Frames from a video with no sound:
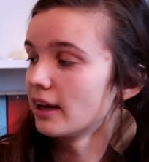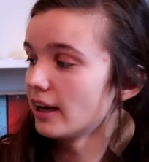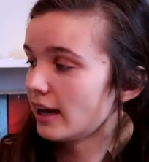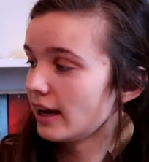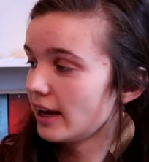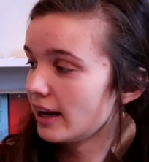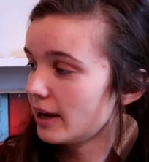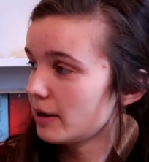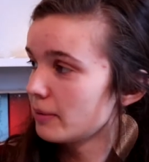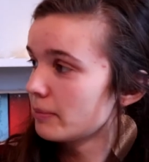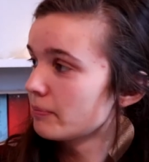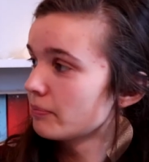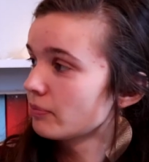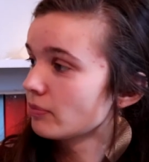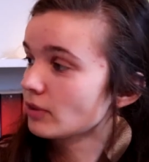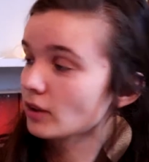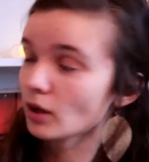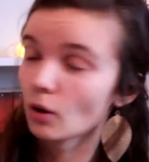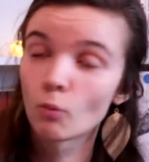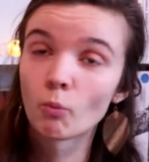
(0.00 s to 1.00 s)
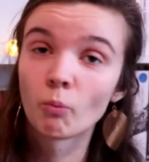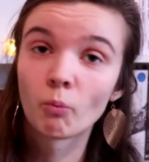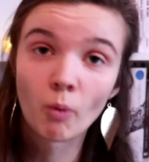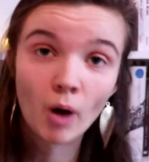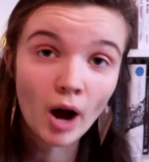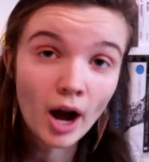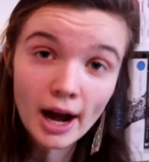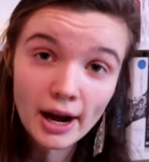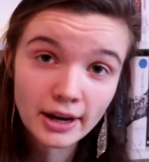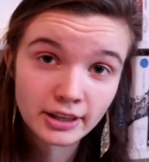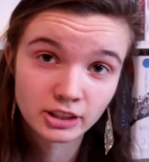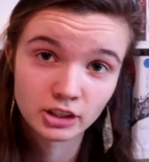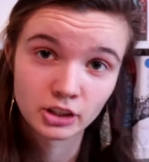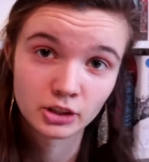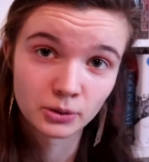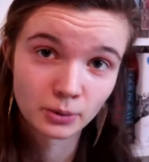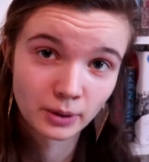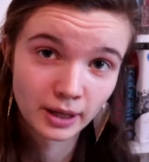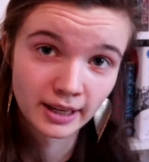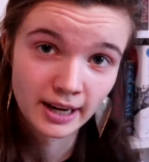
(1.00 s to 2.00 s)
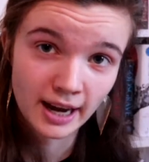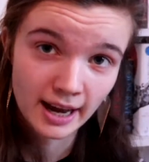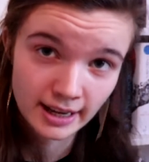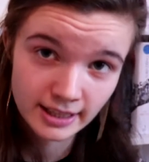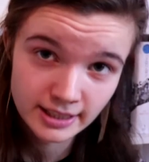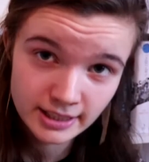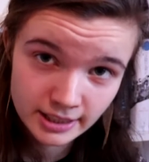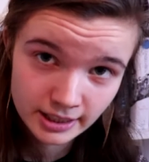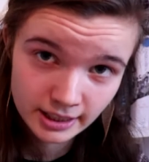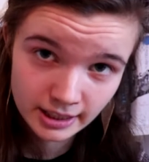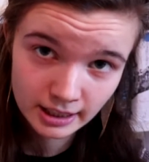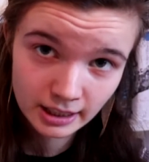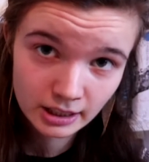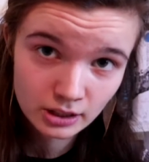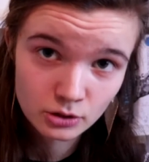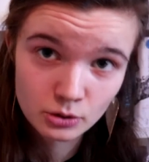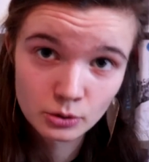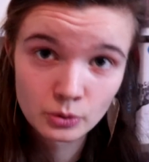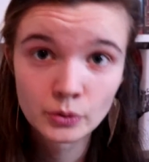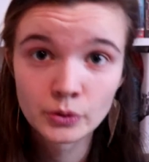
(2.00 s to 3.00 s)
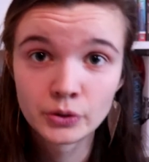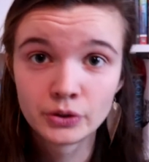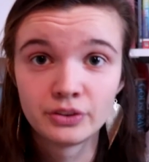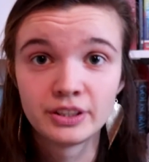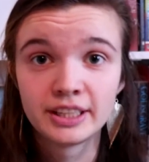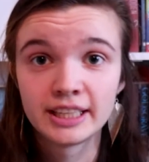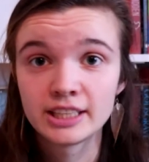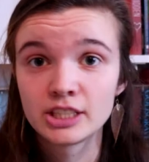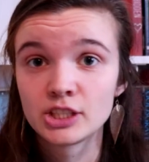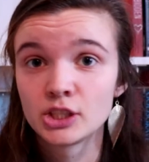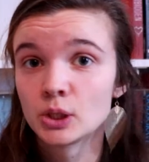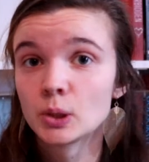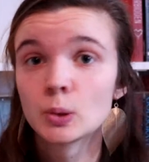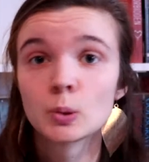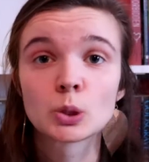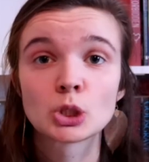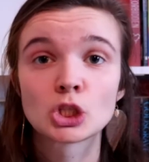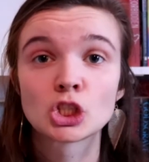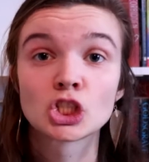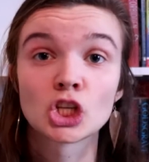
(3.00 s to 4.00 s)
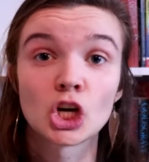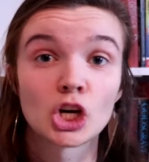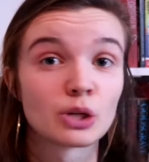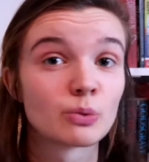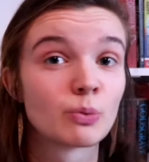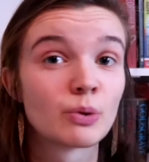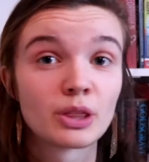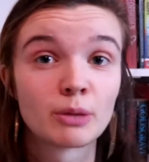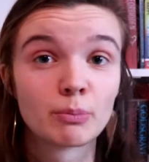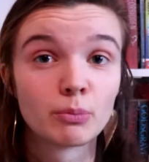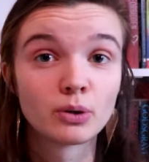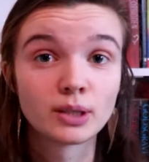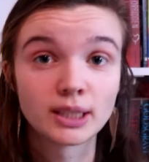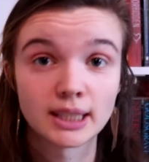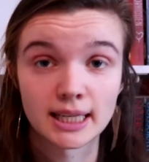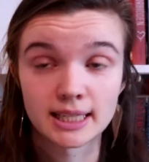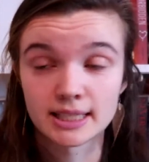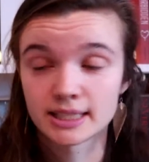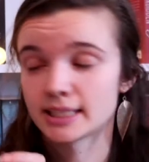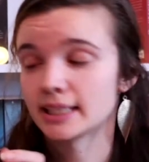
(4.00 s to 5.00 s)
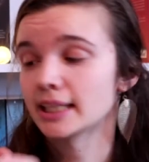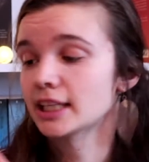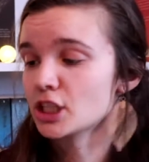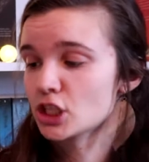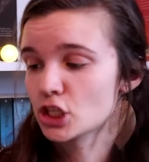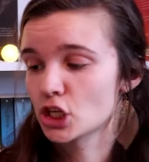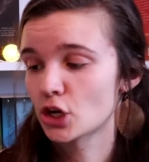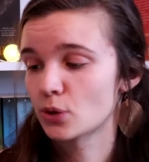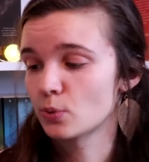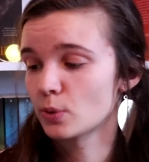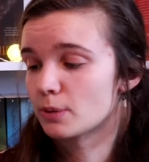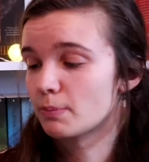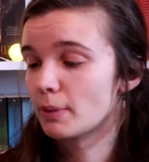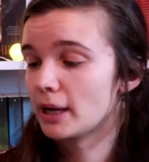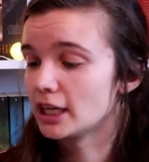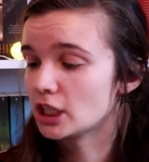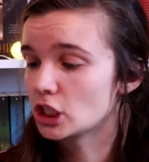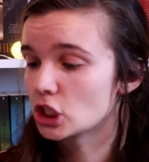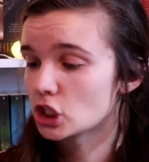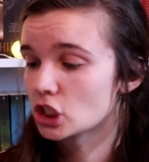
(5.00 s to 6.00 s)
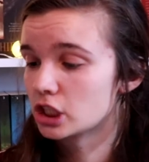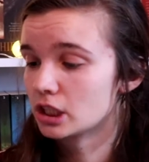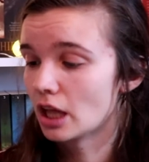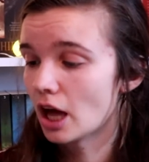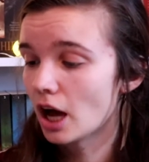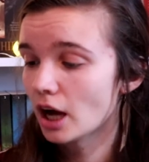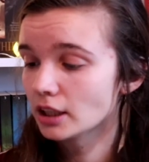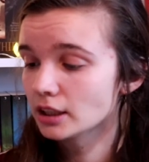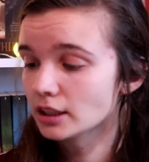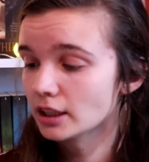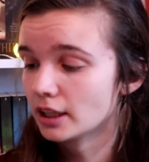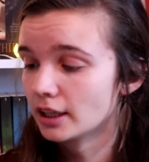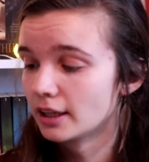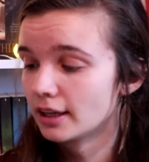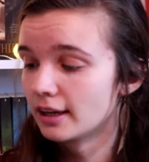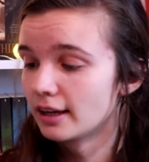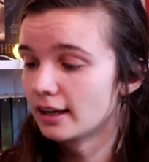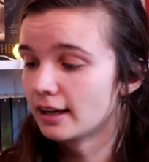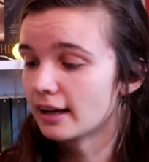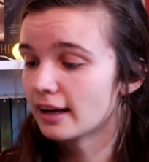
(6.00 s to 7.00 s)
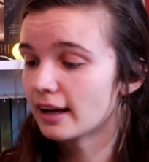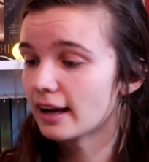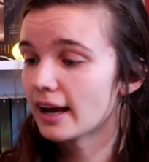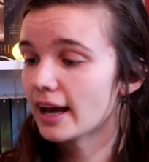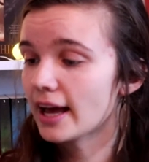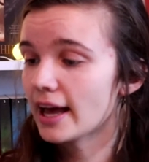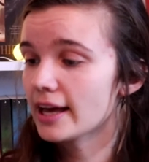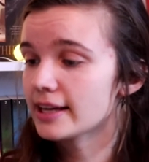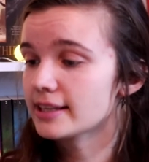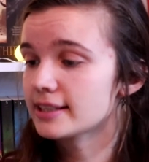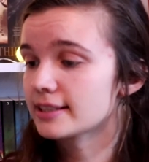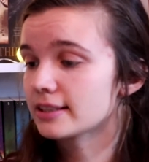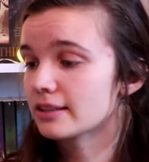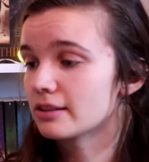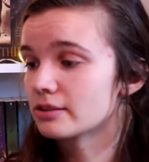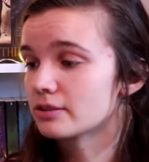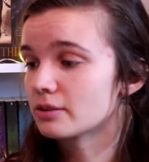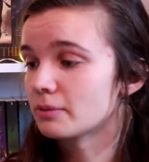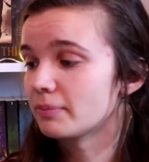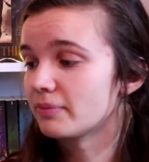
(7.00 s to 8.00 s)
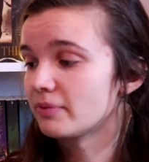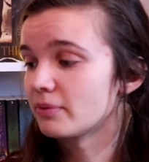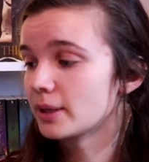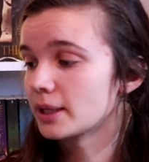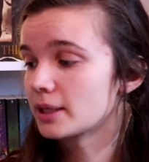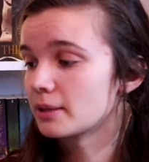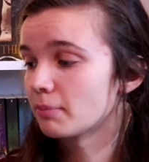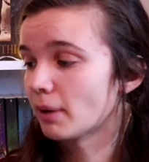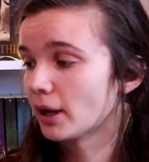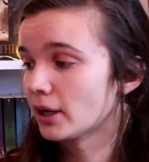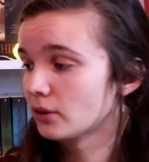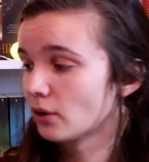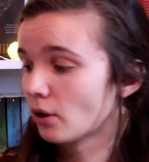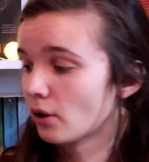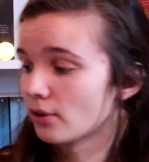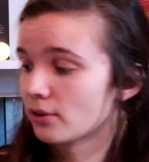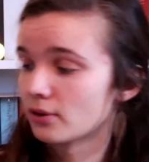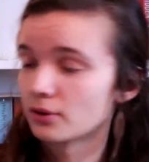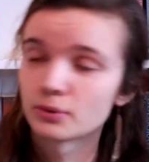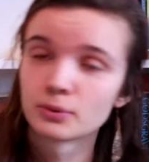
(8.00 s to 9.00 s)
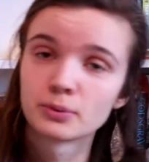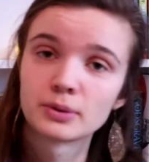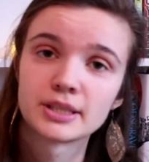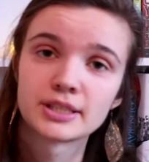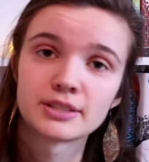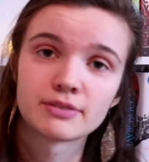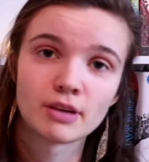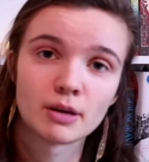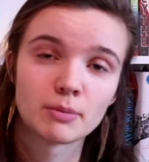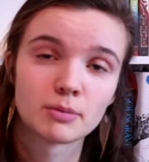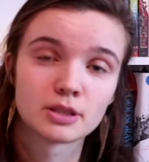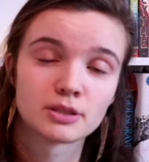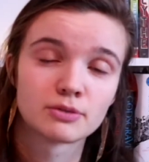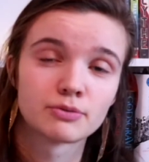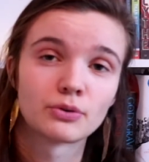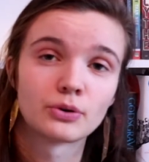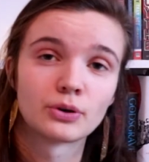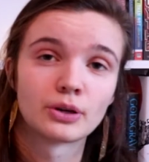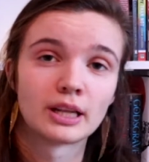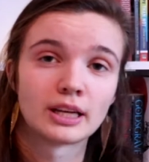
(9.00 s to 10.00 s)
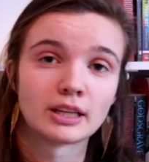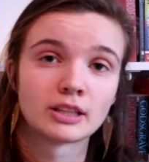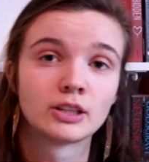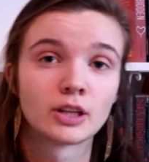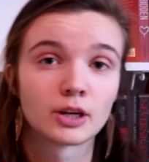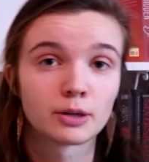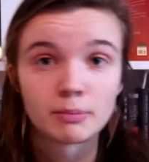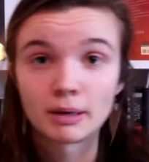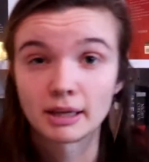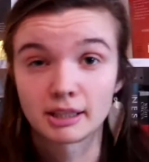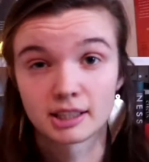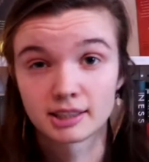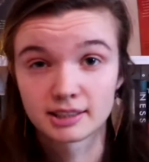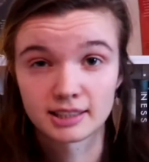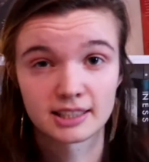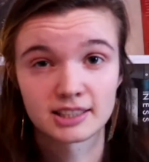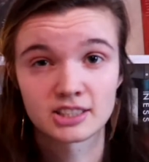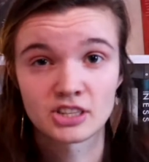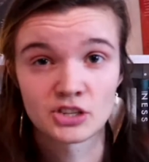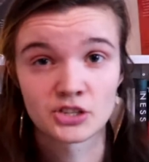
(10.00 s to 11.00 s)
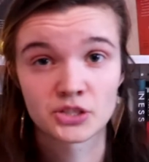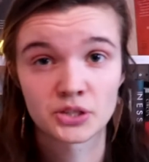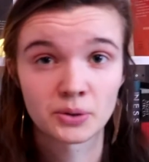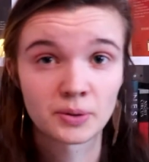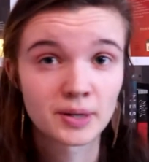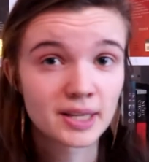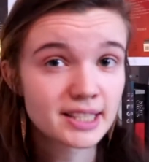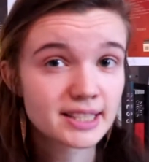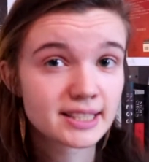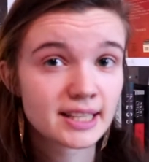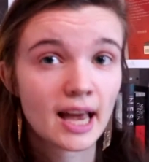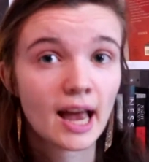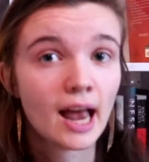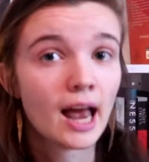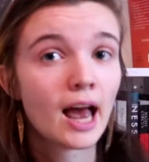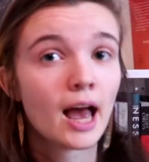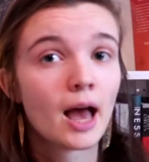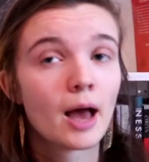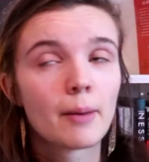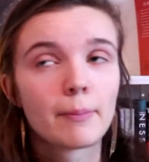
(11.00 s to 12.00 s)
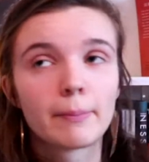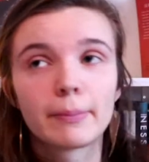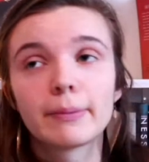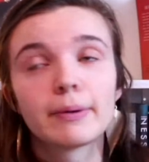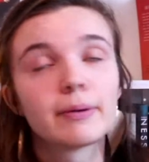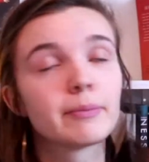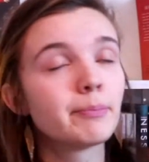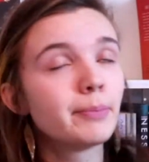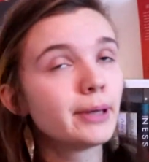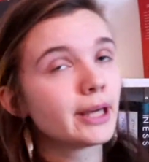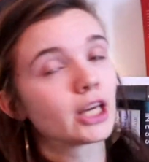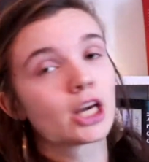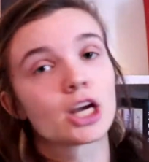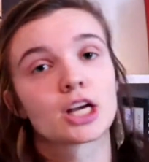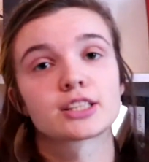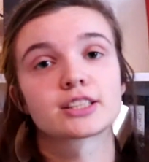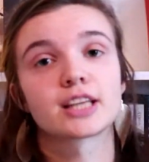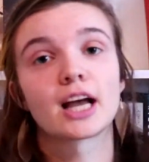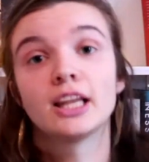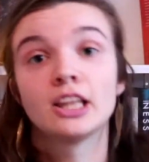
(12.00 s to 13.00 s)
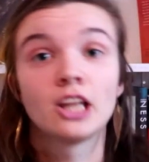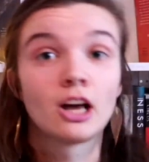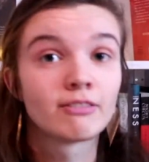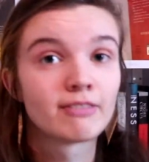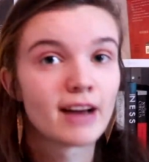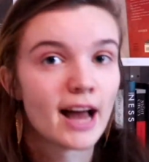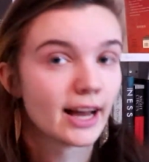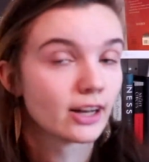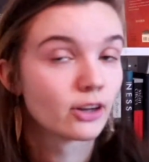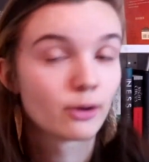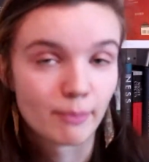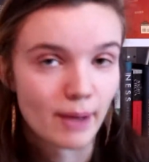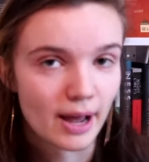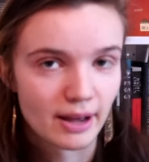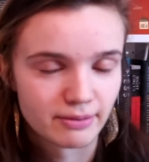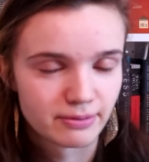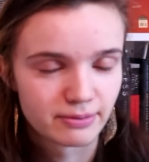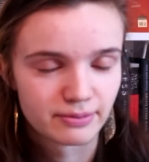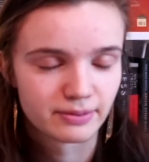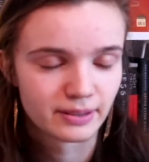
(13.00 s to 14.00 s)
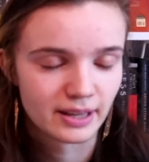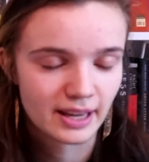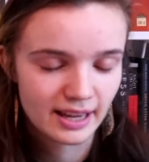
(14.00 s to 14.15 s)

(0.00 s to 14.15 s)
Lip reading: Why, you can ask, did you start with a book that's 600 pages long and is also written by an author who is famous for like not making sense in her stories? Because I love Math.